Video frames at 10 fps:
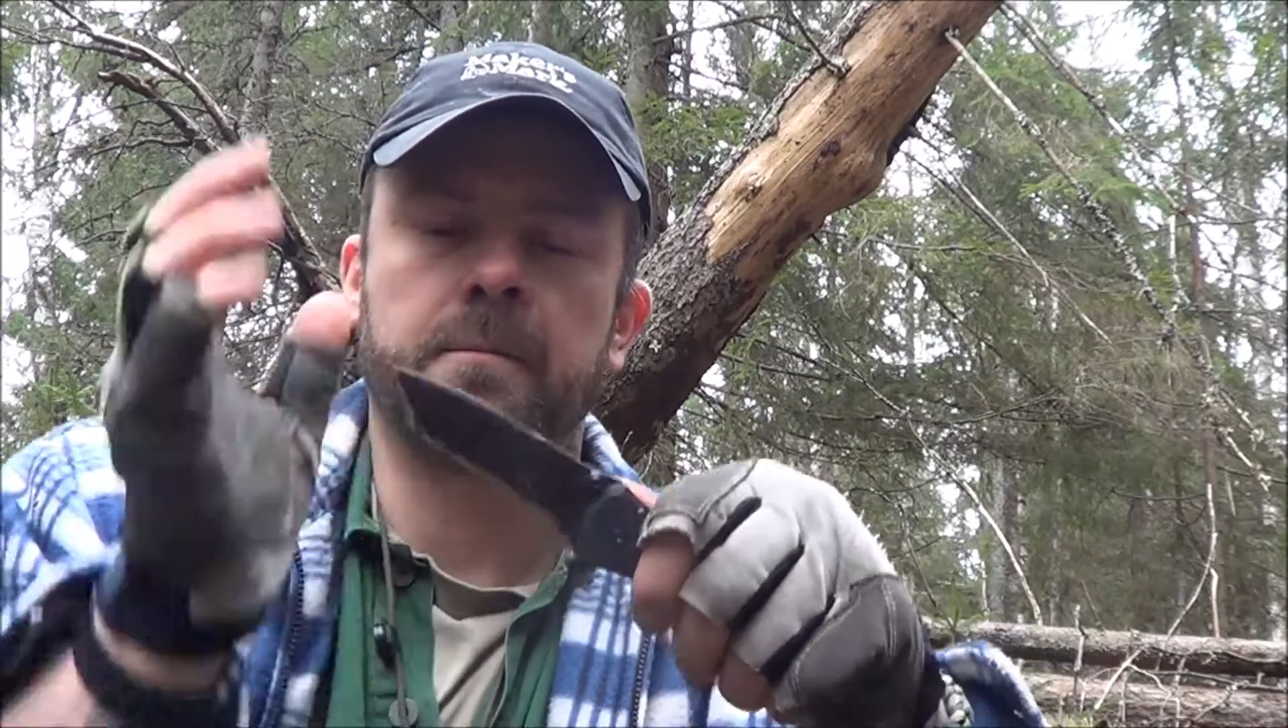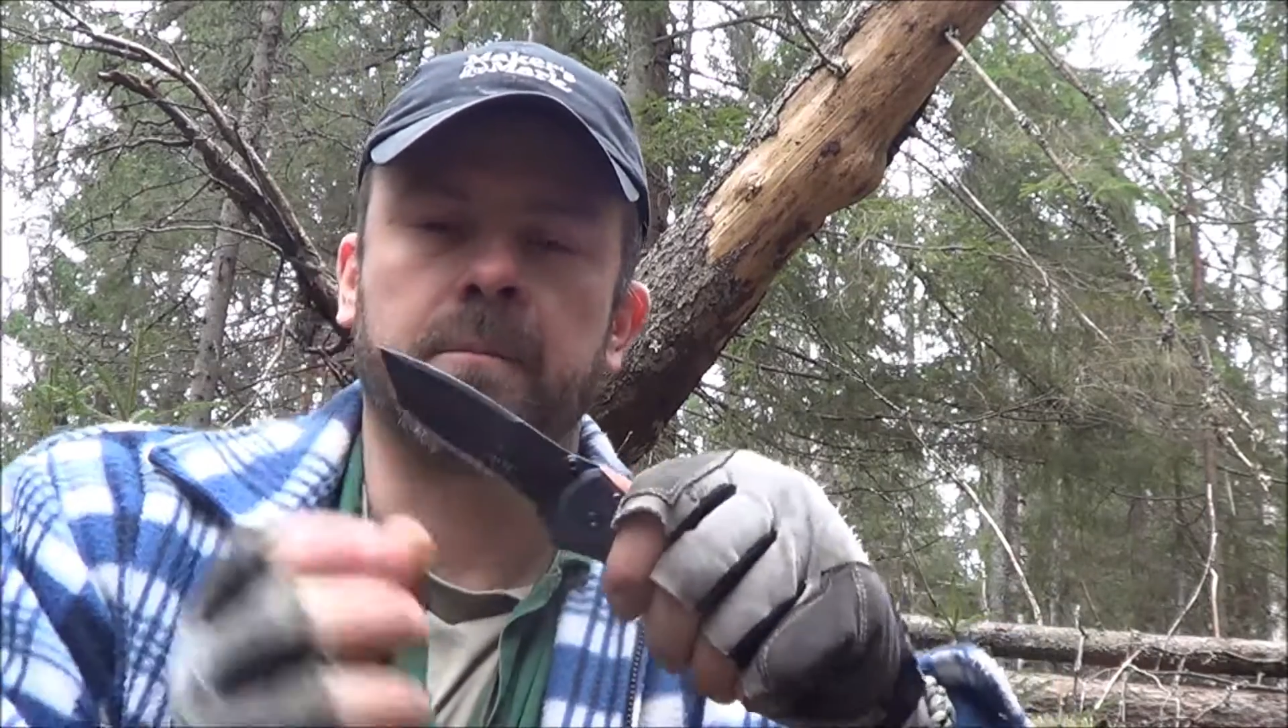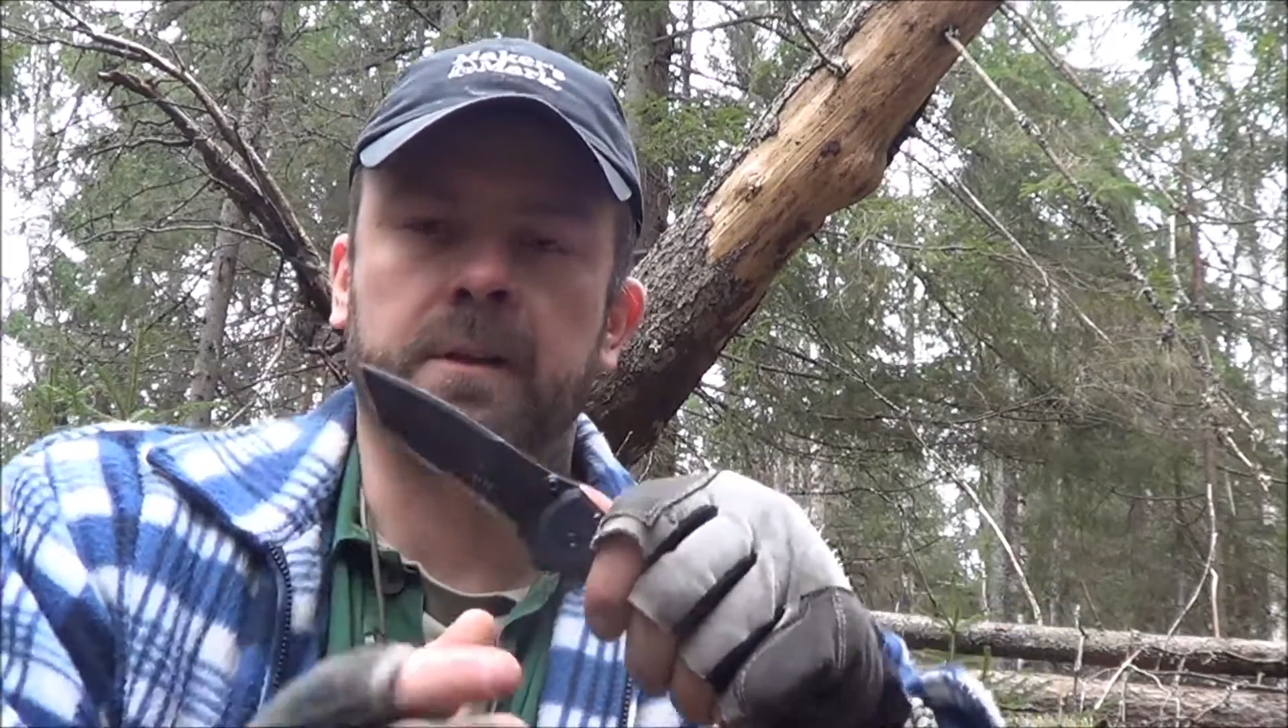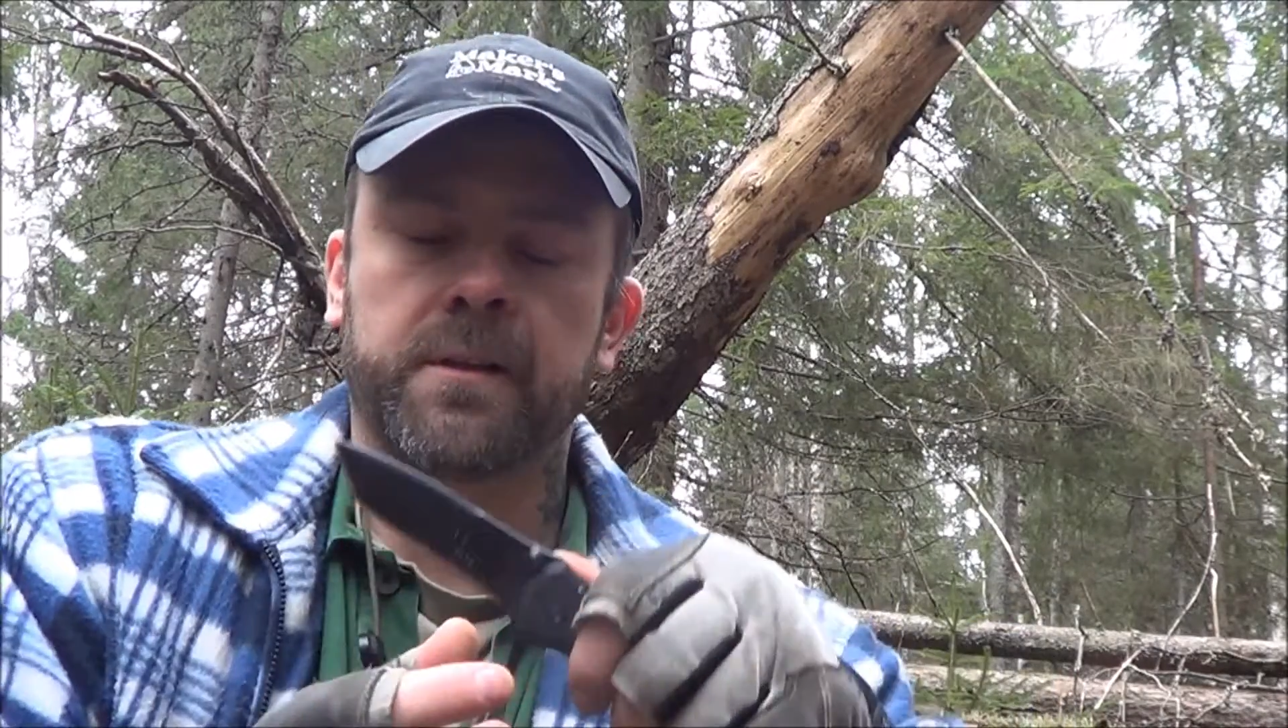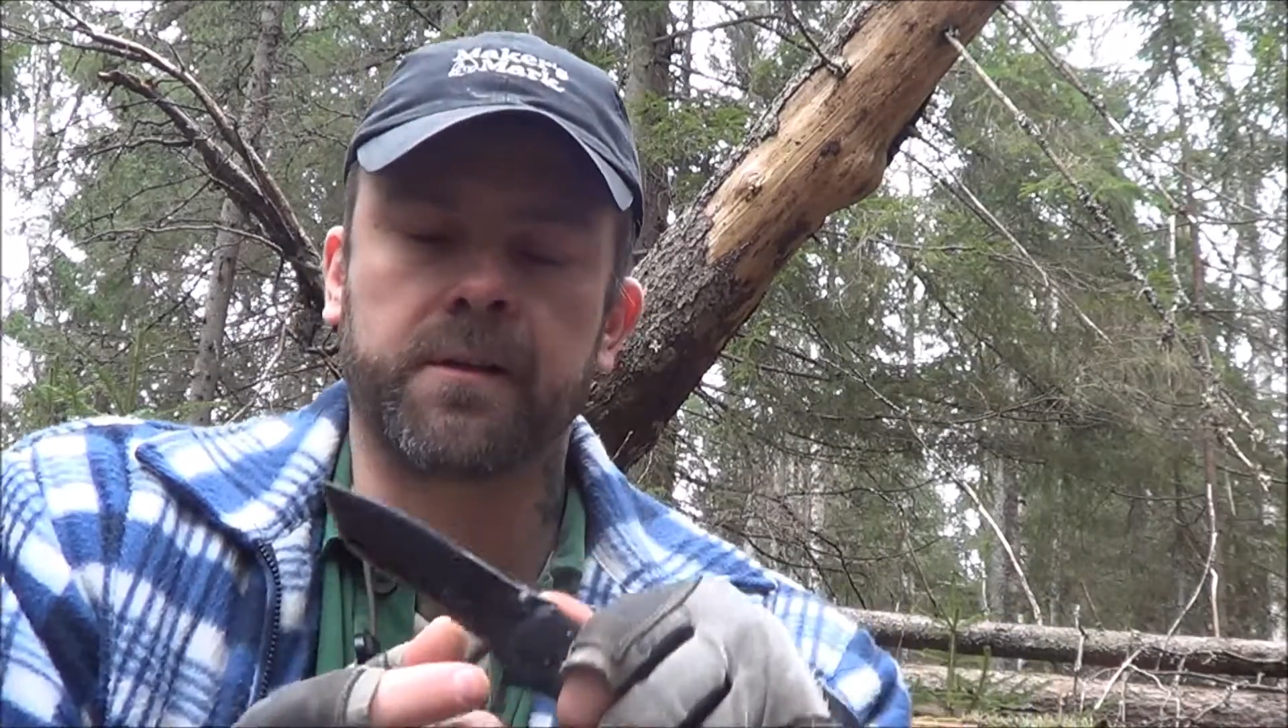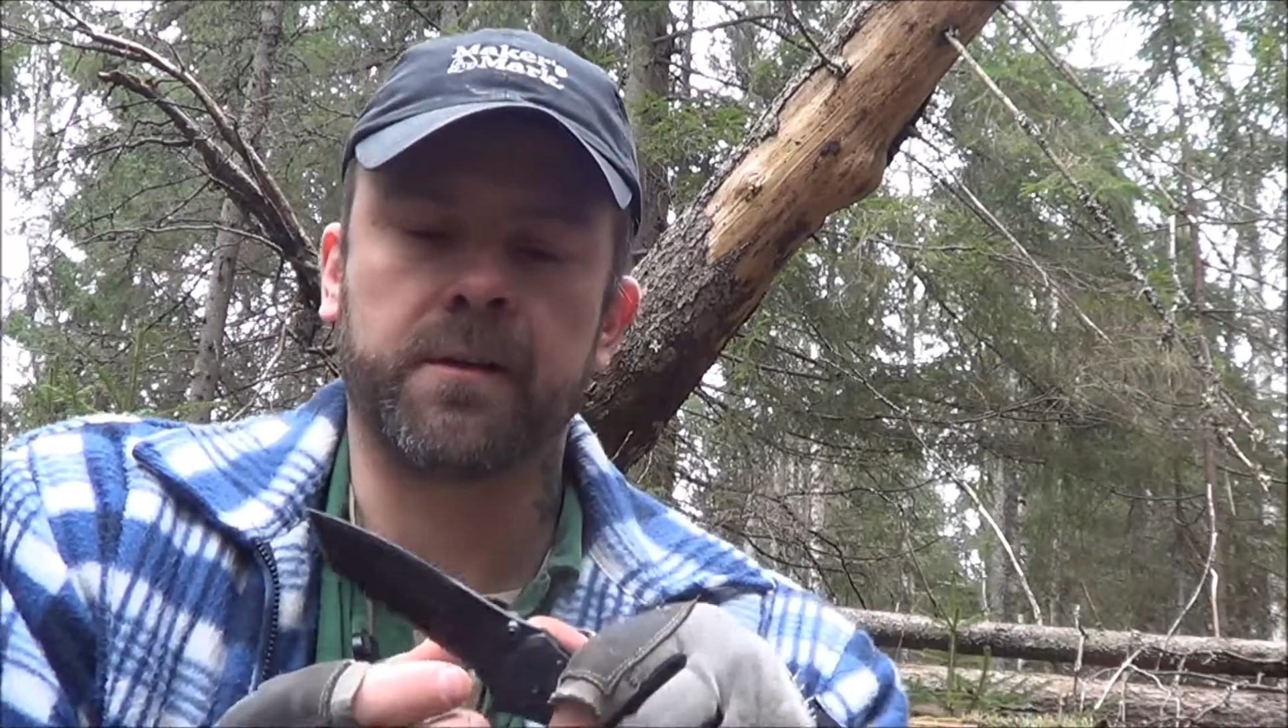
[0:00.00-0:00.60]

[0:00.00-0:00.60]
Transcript: But